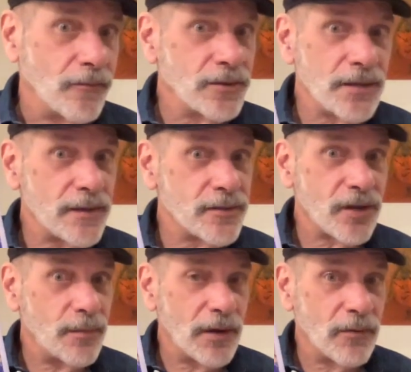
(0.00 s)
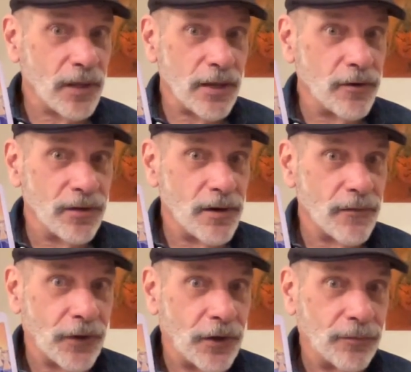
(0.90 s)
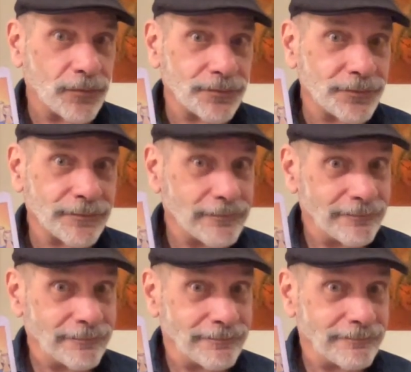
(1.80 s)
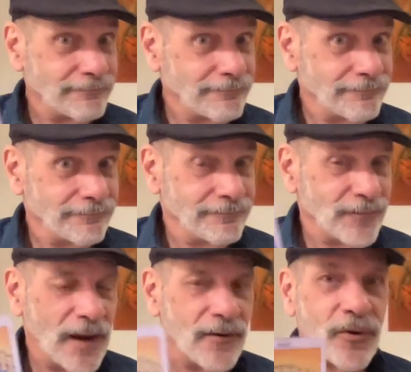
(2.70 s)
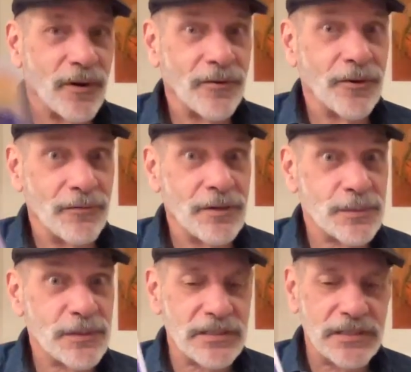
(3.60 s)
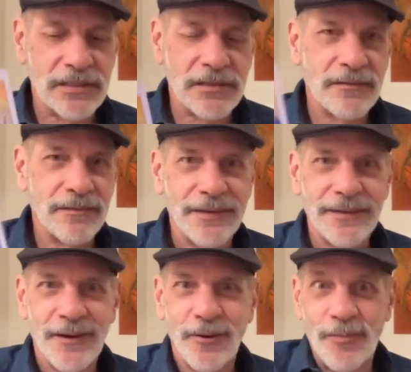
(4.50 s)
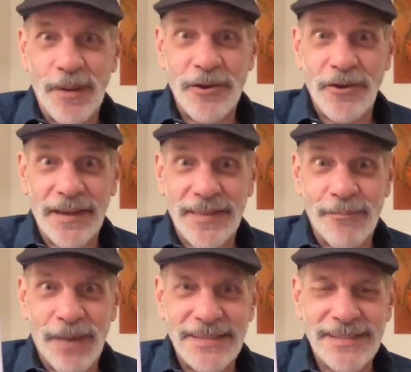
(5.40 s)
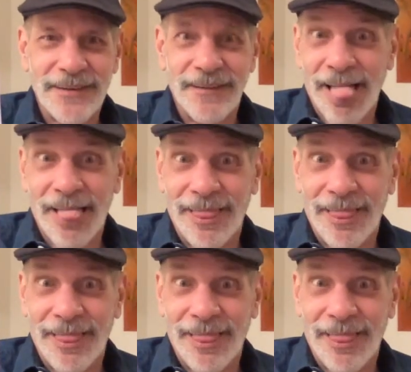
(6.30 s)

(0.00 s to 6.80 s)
Looks like it's going to be a really good year for you right? Or a good Christmas season. Or maybe you're going to get that bicycle.